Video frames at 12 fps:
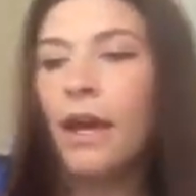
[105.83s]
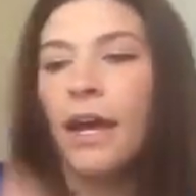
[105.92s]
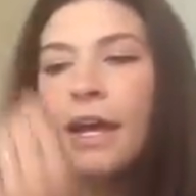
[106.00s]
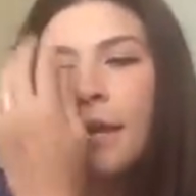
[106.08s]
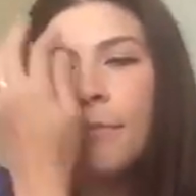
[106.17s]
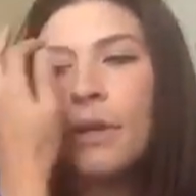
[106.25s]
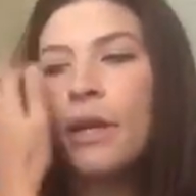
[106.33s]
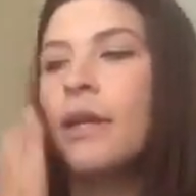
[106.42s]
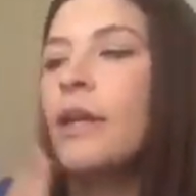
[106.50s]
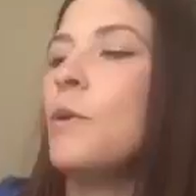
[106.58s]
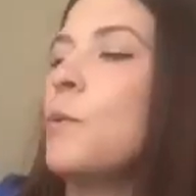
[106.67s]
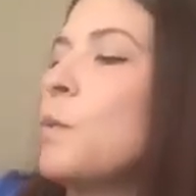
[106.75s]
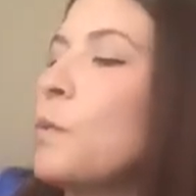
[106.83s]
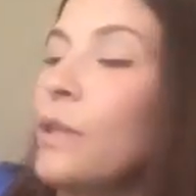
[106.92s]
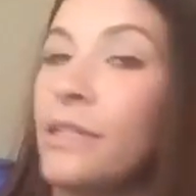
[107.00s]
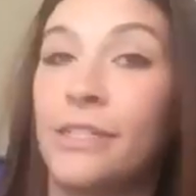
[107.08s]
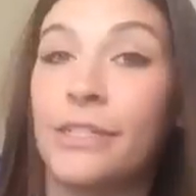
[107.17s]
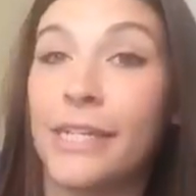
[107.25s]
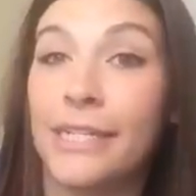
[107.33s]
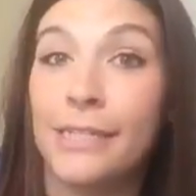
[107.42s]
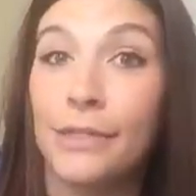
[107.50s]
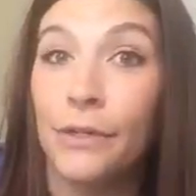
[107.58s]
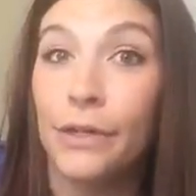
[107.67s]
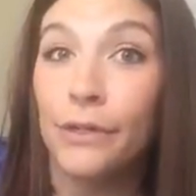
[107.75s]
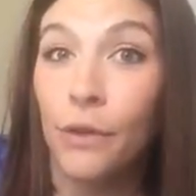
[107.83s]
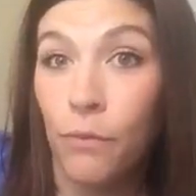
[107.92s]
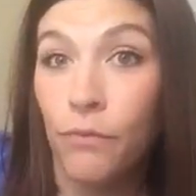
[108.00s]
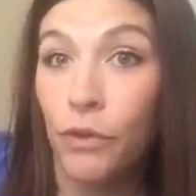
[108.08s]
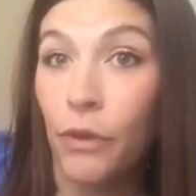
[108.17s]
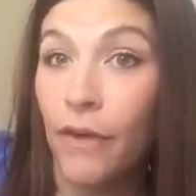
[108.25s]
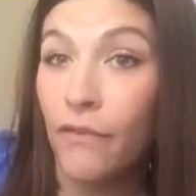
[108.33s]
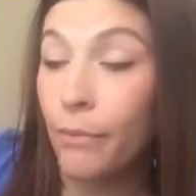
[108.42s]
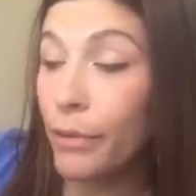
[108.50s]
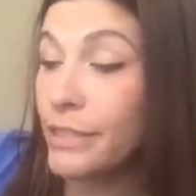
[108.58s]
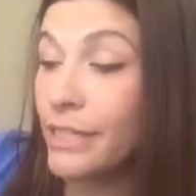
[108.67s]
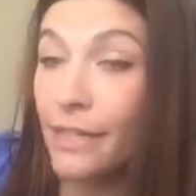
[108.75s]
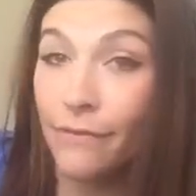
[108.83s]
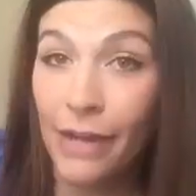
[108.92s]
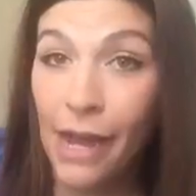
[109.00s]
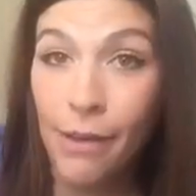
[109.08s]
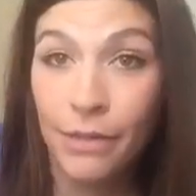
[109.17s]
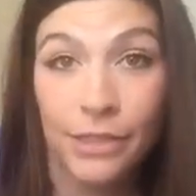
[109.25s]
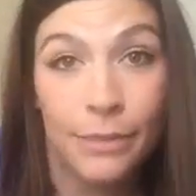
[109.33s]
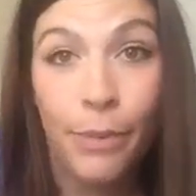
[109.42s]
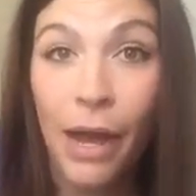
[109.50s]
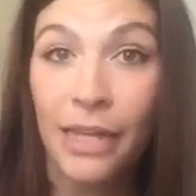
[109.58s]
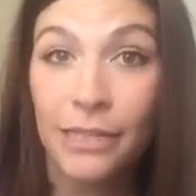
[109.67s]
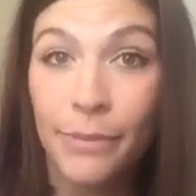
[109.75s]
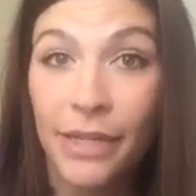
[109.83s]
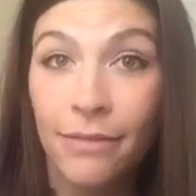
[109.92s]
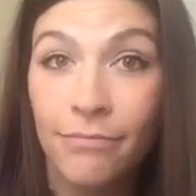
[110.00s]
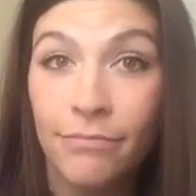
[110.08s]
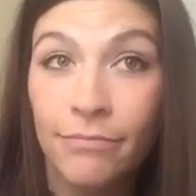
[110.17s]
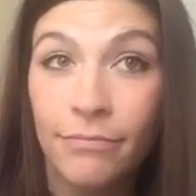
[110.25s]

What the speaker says: well, let's just get started. Hopefully you have it printed. If not, just pause me.